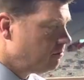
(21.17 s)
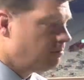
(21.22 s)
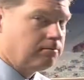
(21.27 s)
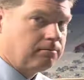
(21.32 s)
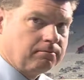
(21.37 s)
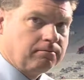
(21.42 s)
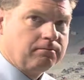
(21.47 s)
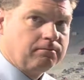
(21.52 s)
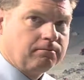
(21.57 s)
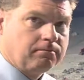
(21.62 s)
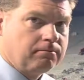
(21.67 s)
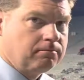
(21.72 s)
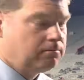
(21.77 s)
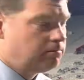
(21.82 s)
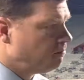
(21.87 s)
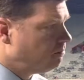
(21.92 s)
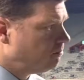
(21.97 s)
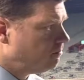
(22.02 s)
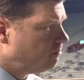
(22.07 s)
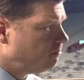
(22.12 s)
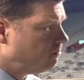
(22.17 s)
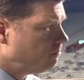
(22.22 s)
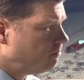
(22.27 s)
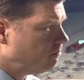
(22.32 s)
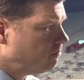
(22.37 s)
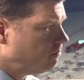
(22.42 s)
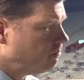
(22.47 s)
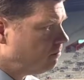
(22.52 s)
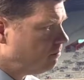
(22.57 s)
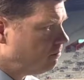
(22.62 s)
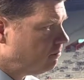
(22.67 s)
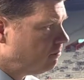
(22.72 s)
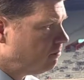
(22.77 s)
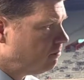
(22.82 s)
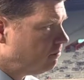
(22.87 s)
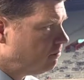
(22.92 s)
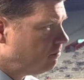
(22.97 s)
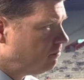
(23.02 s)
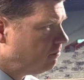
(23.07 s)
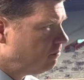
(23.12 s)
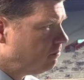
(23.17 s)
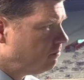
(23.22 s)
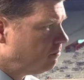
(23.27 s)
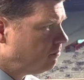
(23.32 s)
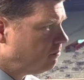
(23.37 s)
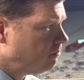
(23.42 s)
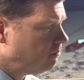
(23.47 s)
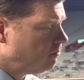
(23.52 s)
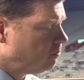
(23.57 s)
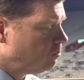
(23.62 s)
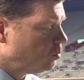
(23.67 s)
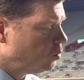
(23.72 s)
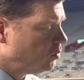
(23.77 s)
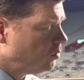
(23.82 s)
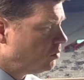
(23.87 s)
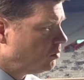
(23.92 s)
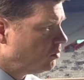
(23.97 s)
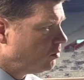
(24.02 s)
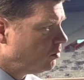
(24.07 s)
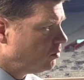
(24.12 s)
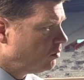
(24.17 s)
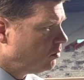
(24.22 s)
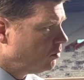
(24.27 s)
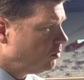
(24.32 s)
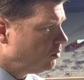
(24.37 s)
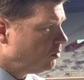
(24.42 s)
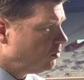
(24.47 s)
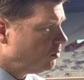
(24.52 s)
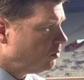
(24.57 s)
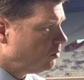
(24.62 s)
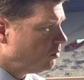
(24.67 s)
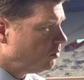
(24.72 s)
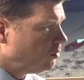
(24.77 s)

(silent)